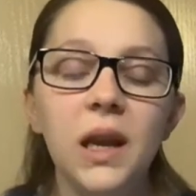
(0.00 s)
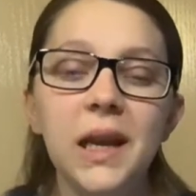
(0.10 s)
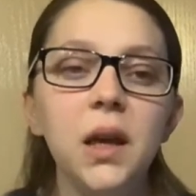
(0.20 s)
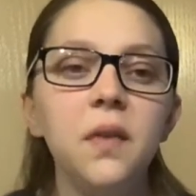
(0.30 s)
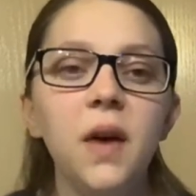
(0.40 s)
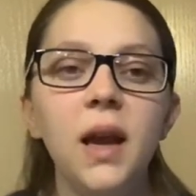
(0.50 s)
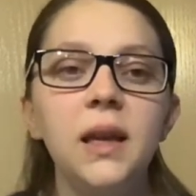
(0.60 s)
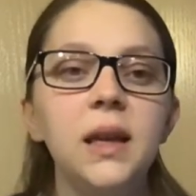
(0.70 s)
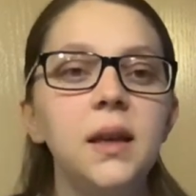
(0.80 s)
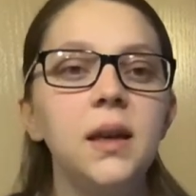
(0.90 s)
If I
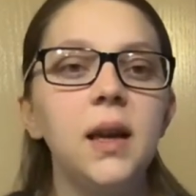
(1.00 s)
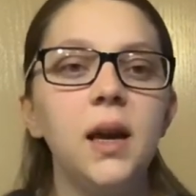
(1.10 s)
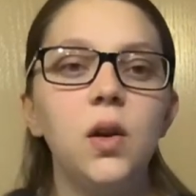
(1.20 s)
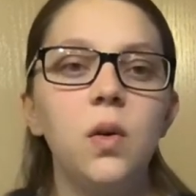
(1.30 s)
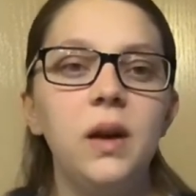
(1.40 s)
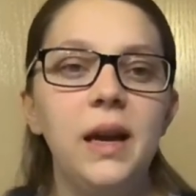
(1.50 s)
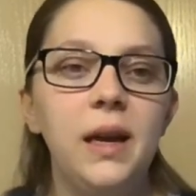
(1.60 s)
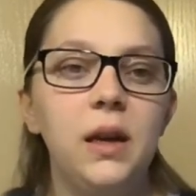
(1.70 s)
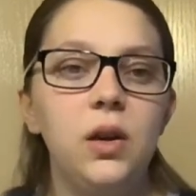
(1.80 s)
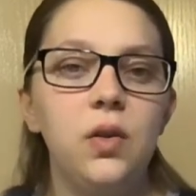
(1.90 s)
need it, I'd go
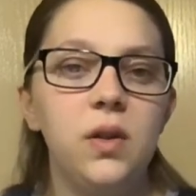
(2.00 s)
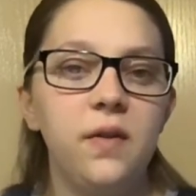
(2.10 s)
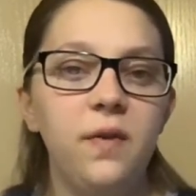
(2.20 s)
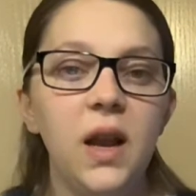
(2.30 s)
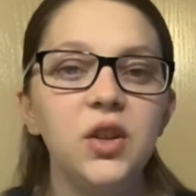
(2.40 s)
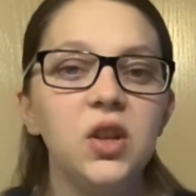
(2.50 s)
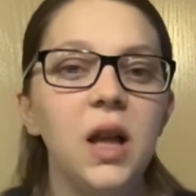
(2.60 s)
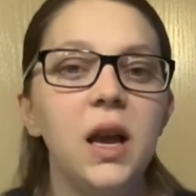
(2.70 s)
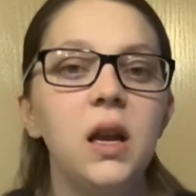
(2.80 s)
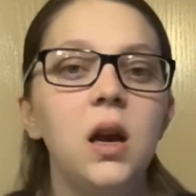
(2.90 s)
ahead and use a
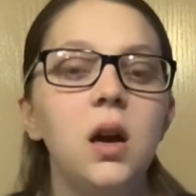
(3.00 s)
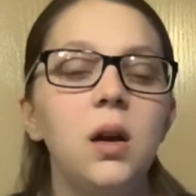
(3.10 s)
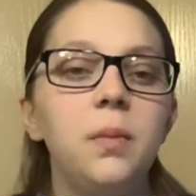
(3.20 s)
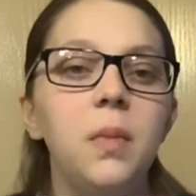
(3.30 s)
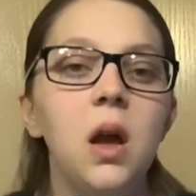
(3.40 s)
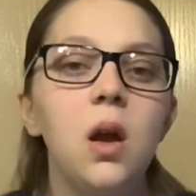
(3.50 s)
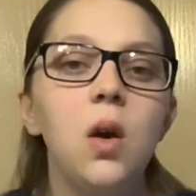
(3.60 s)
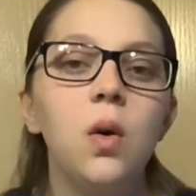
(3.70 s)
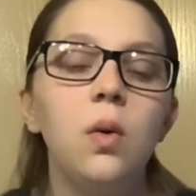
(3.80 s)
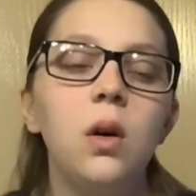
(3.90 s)
flashlight,
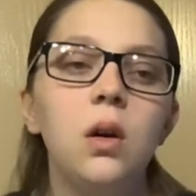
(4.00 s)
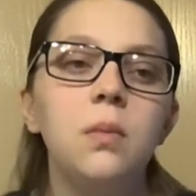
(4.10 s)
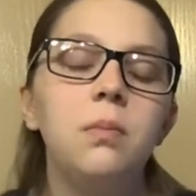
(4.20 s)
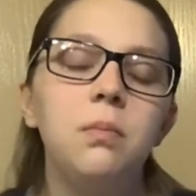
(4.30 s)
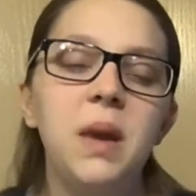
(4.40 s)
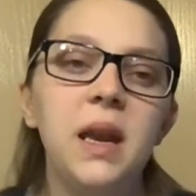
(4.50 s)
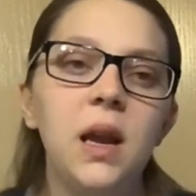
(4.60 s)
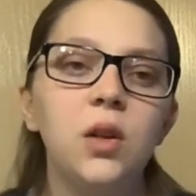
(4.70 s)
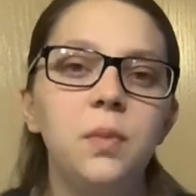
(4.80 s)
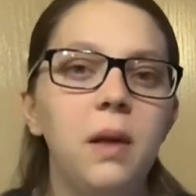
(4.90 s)
being
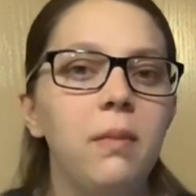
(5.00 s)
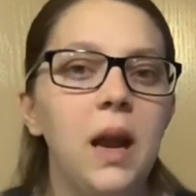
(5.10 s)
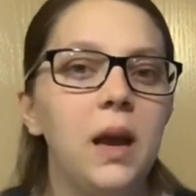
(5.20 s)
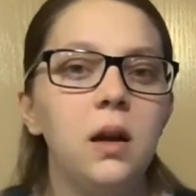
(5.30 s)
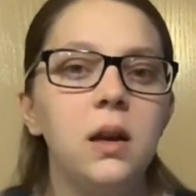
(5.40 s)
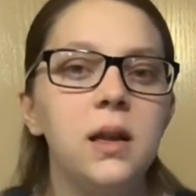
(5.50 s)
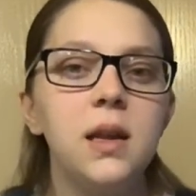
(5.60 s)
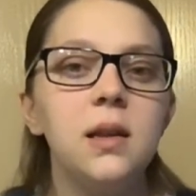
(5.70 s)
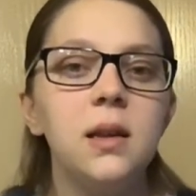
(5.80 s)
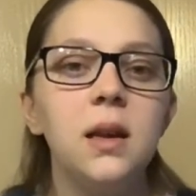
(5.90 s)
held by like an
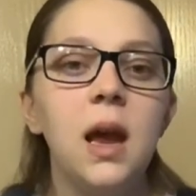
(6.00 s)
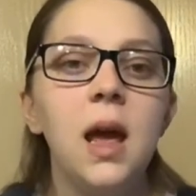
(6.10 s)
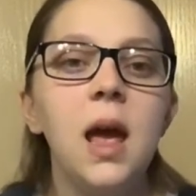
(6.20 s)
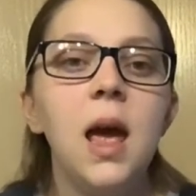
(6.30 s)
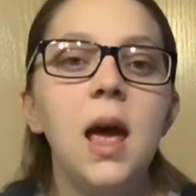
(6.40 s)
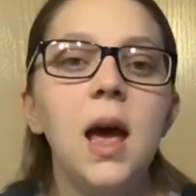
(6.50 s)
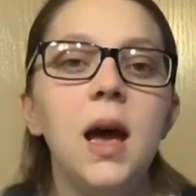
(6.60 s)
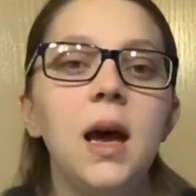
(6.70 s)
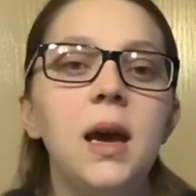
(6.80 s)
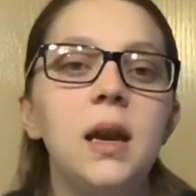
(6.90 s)
assistant,
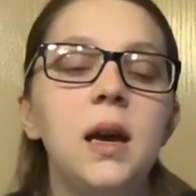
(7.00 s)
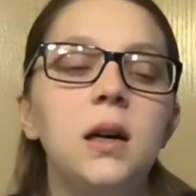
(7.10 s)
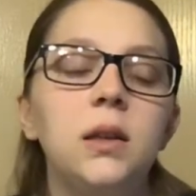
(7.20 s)
and